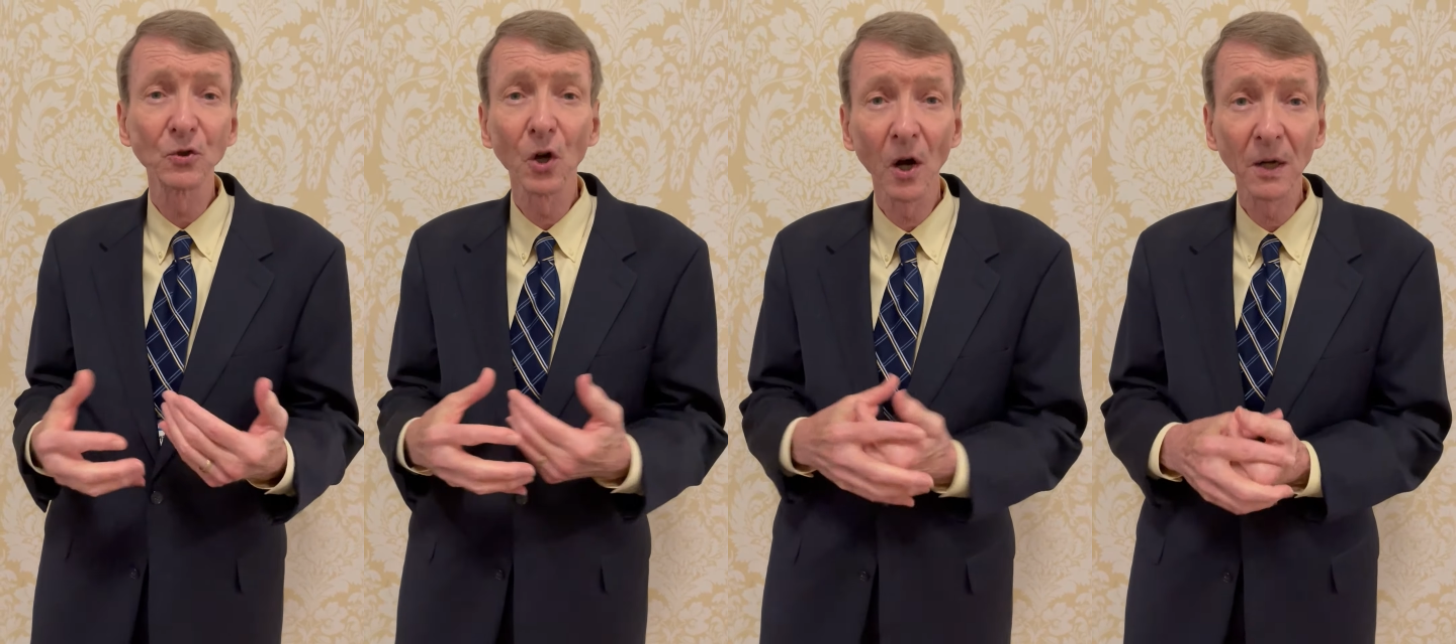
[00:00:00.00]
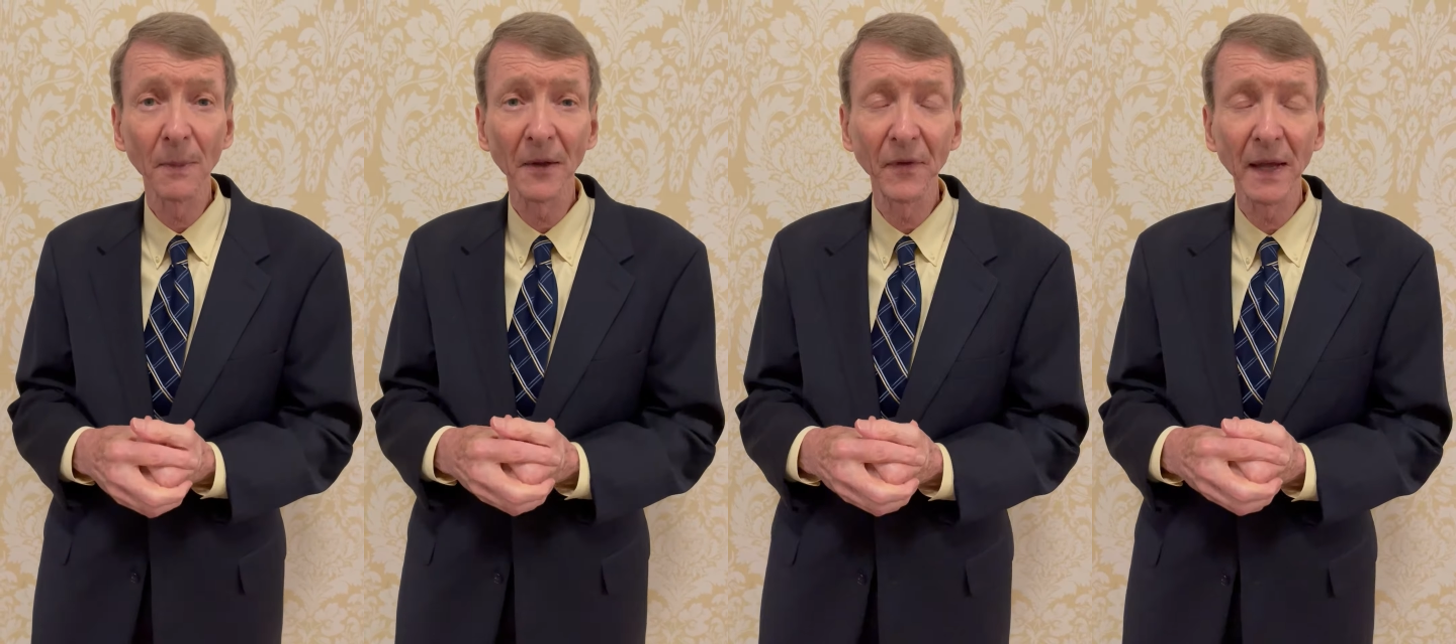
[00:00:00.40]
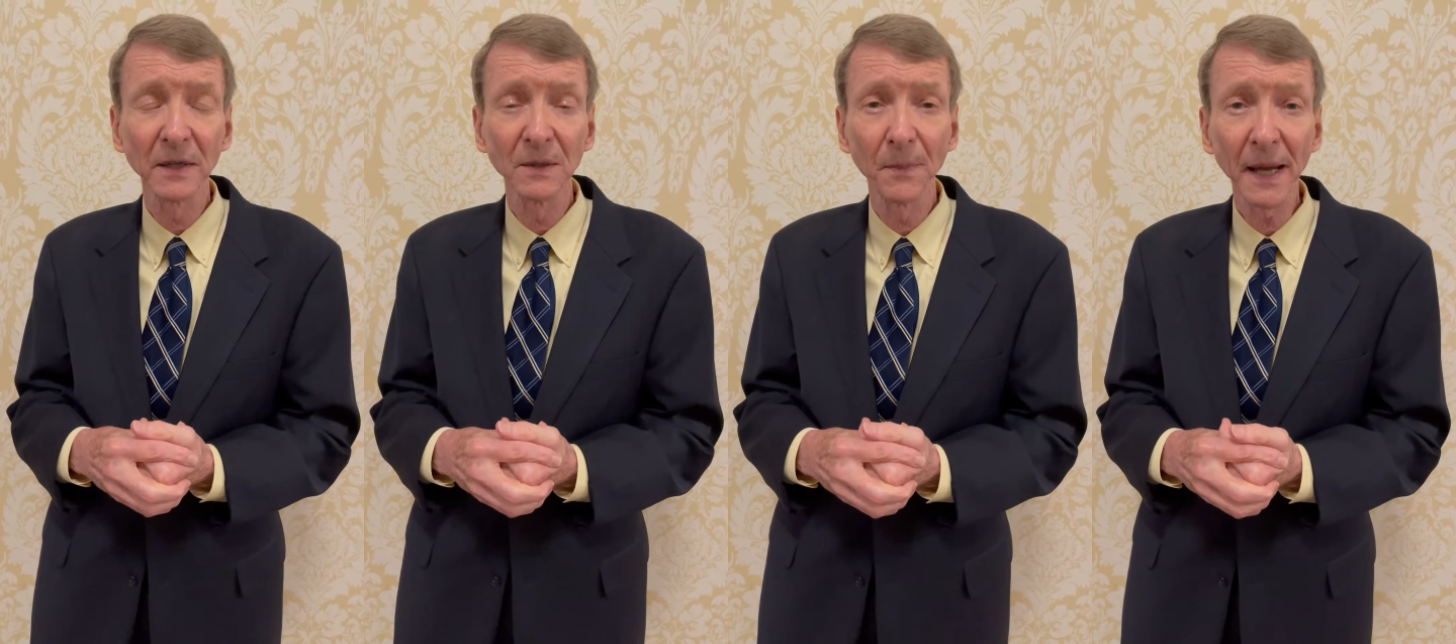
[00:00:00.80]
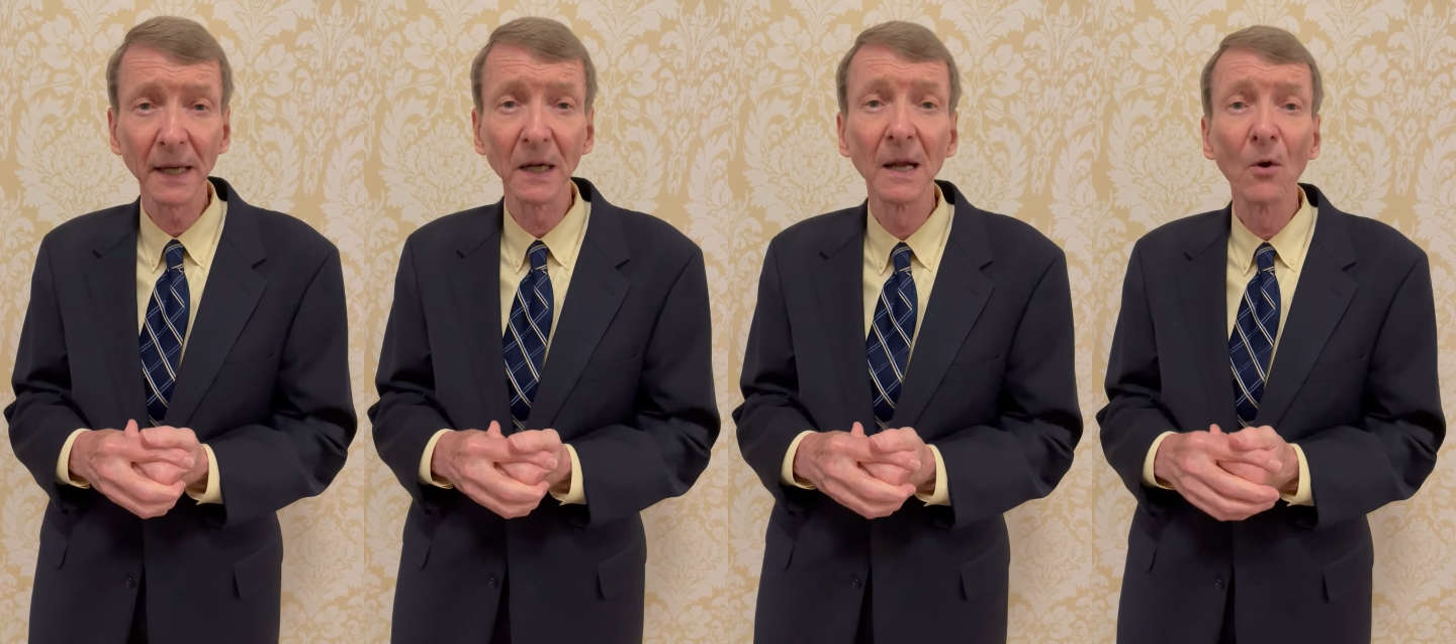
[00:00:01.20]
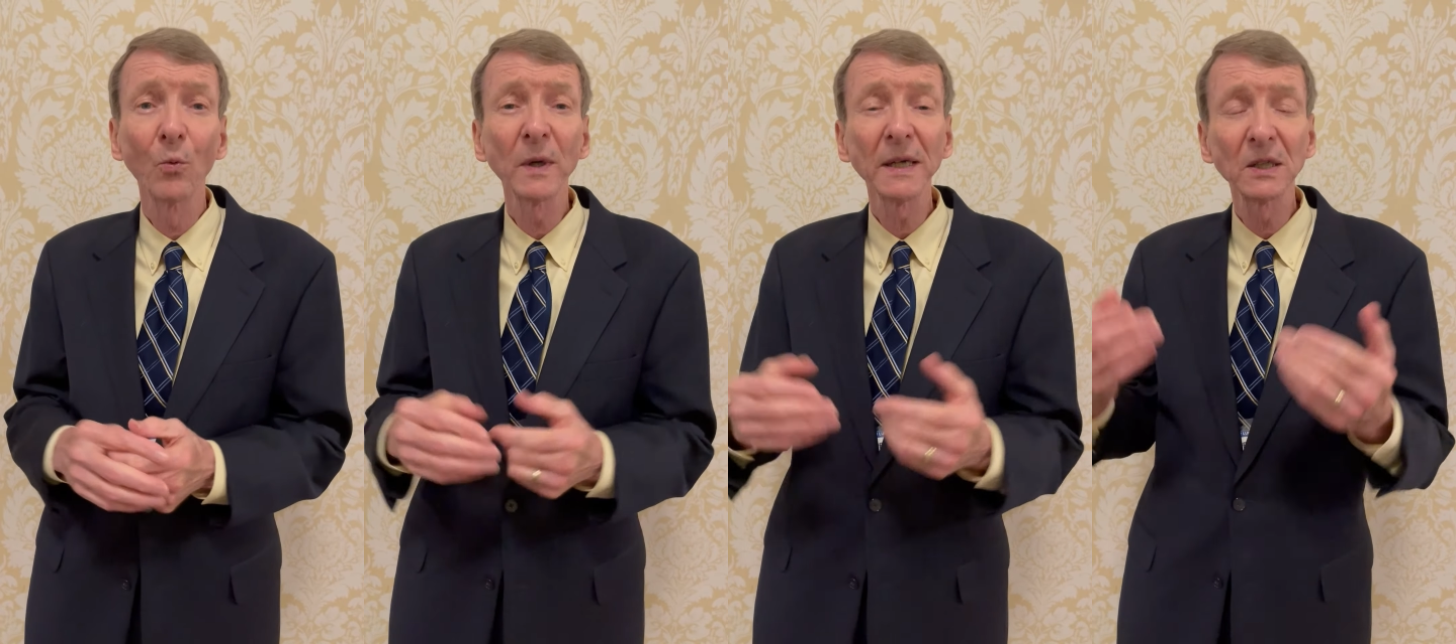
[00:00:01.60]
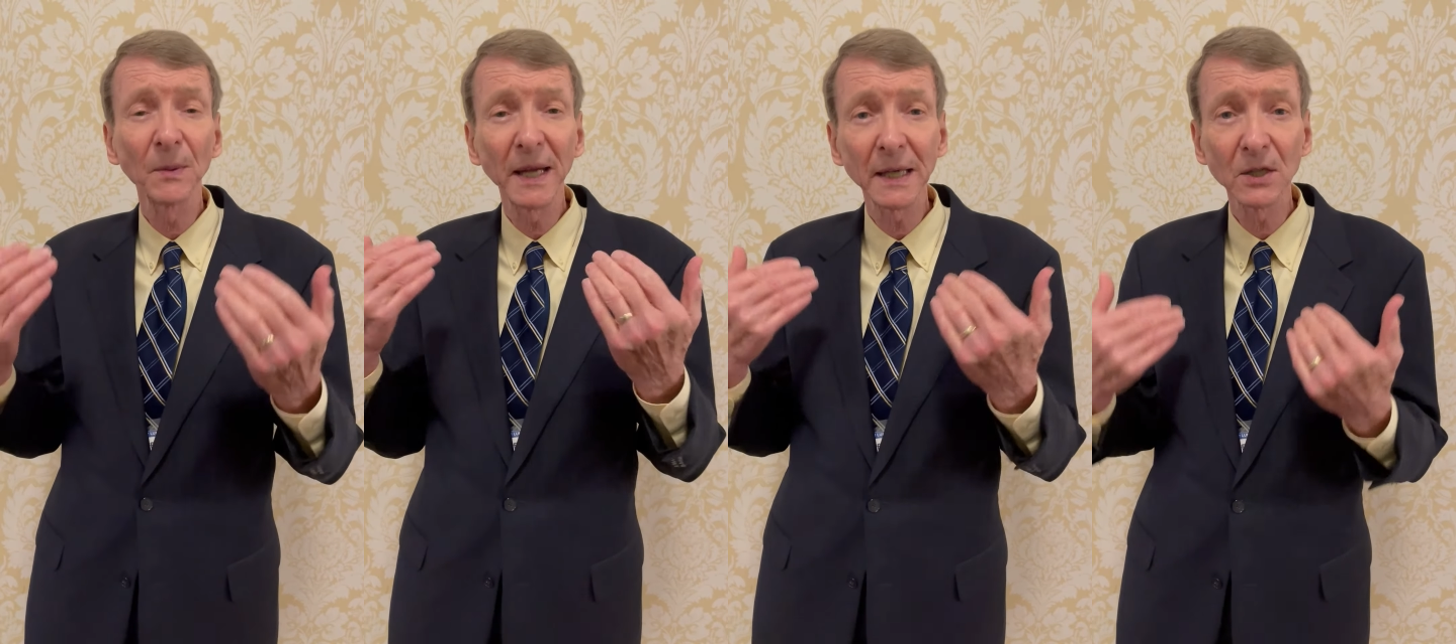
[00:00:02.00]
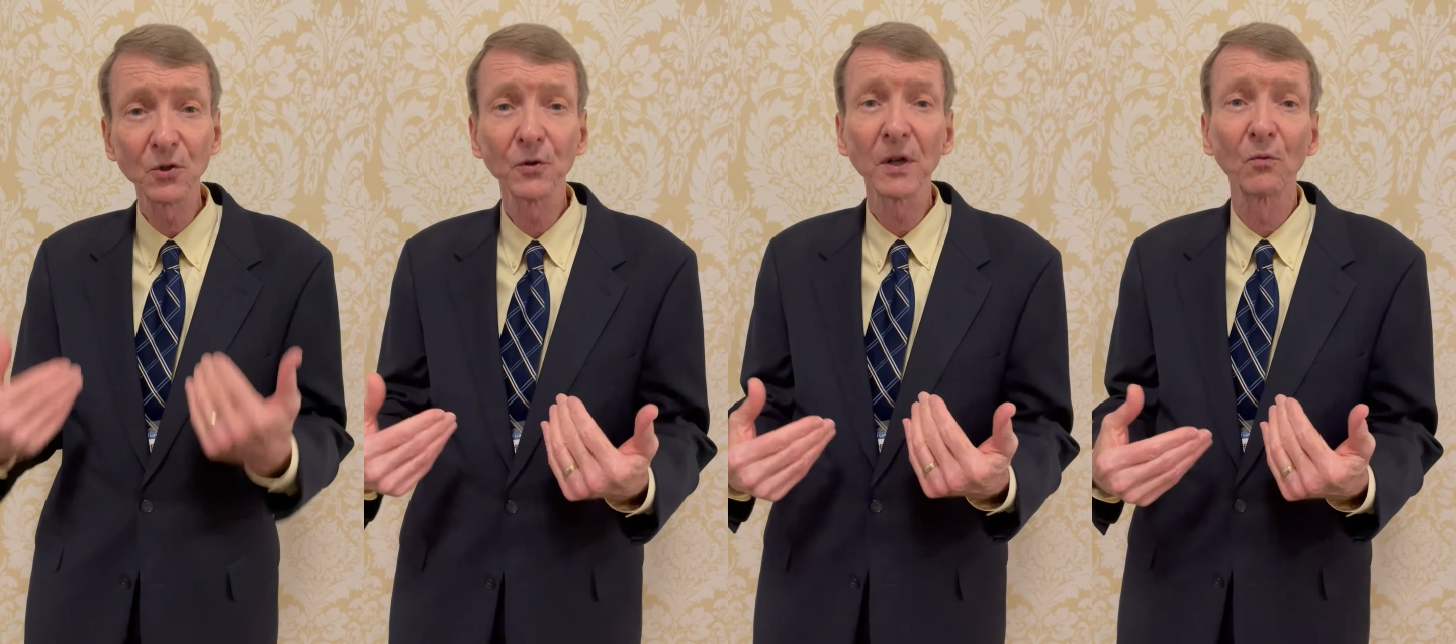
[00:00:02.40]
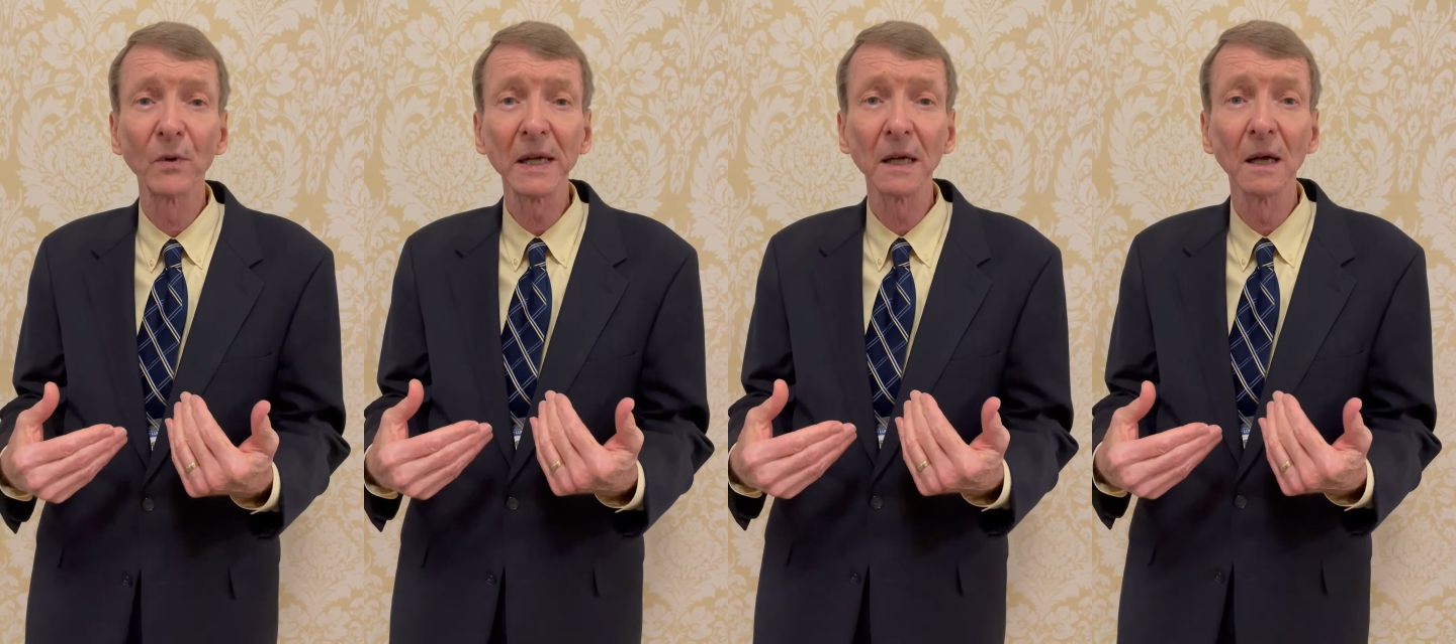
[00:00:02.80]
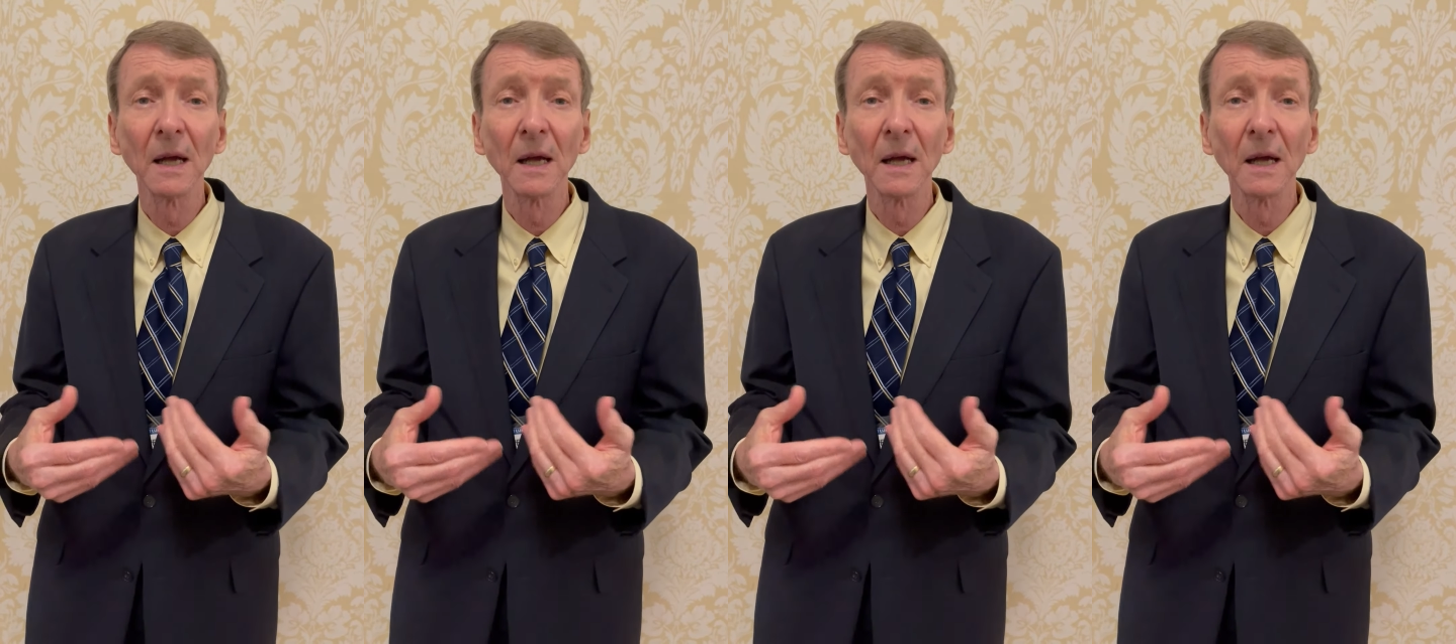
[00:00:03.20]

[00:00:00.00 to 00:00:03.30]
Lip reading: talk about that and debate it. We need to get into the arena.